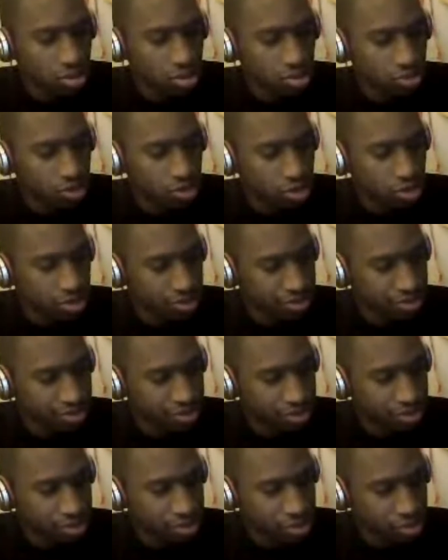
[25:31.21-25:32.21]
more.
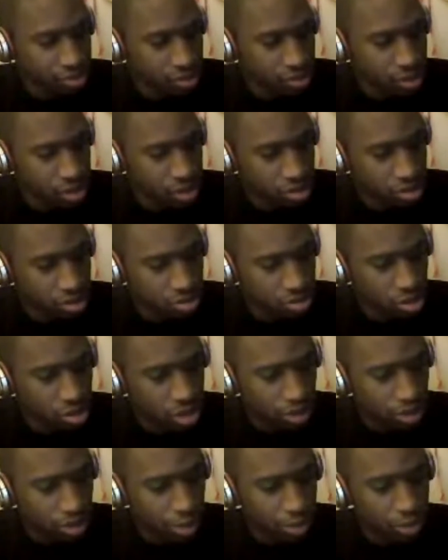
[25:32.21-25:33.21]
Okay,
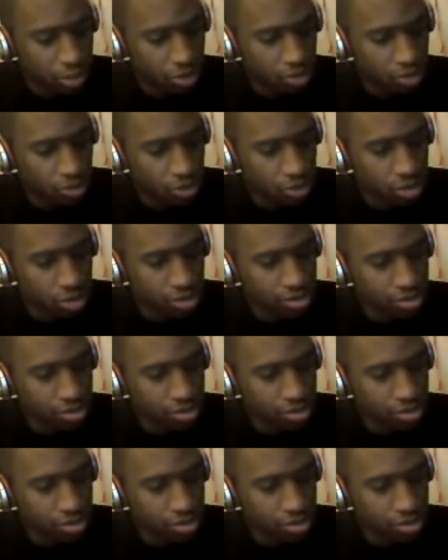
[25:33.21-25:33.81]
maybe two more.